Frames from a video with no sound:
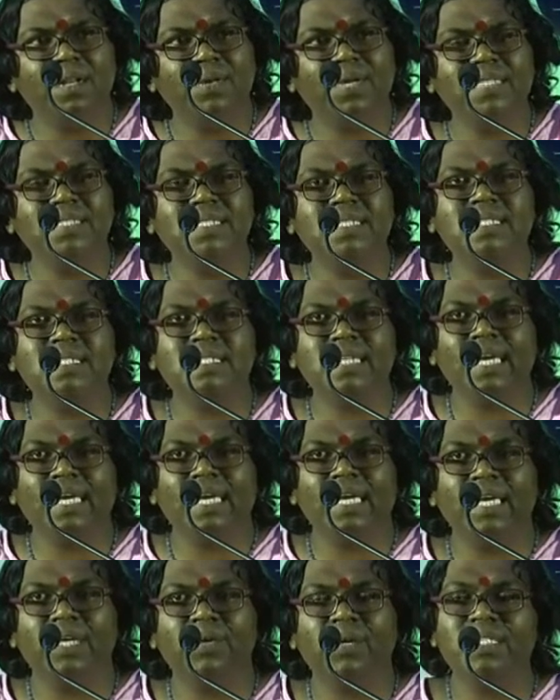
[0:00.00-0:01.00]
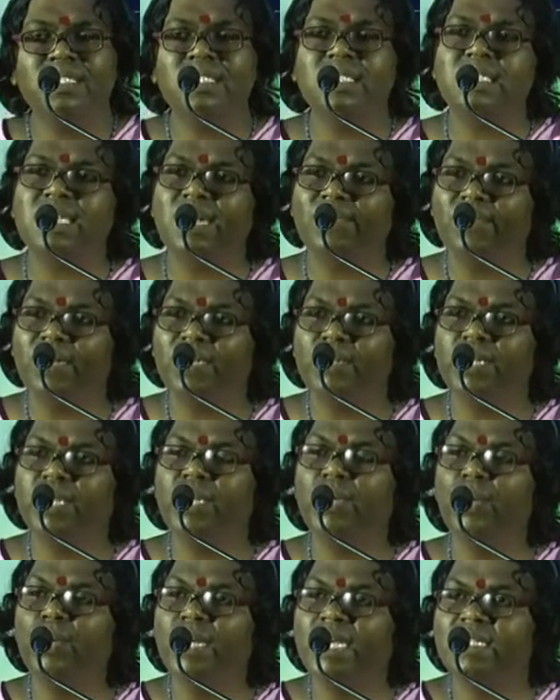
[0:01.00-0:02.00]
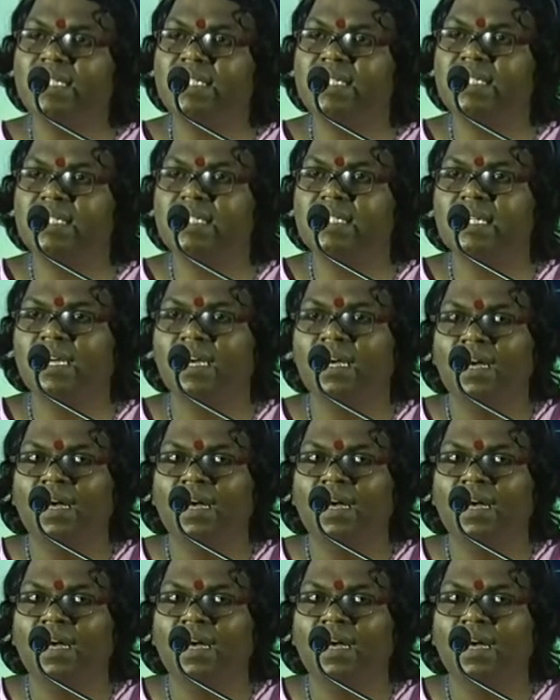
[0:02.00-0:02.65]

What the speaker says: you can just refer to the eunuchs.